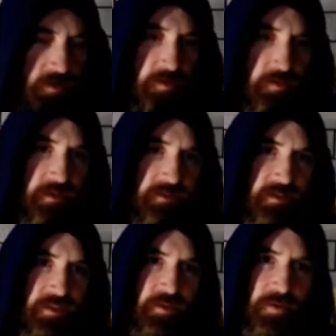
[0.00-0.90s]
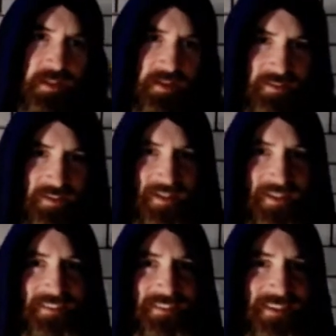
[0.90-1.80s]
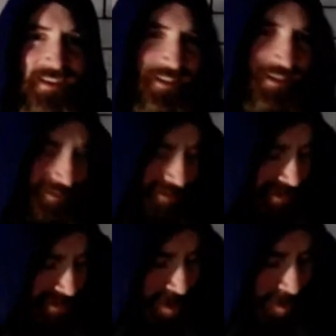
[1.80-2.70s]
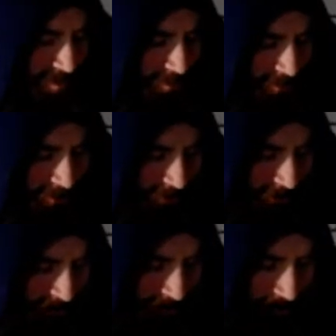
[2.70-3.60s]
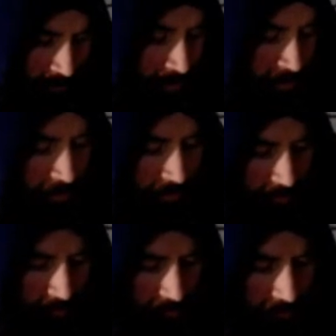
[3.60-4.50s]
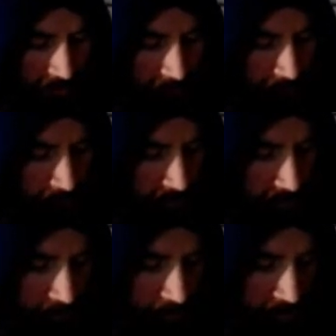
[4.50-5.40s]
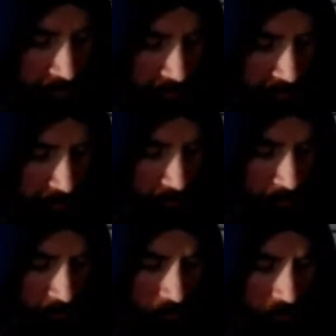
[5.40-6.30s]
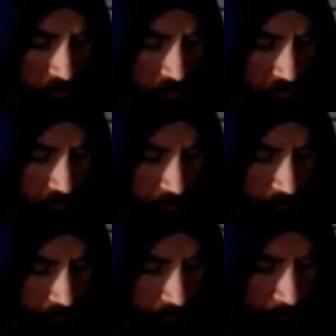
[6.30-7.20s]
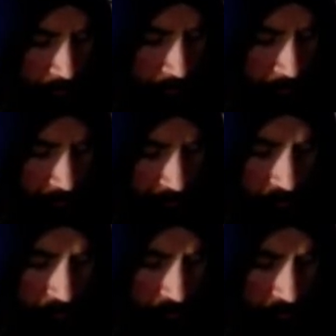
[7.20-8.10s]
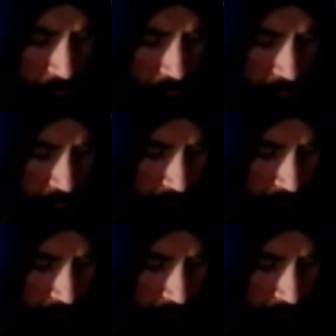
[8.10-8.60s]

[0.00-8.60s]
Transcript: Good thing it's a theory lesson, not a singing lesson, eh? Ho, ho, ho, ho. Okay, there's my 1 major. Then I'm going to go here.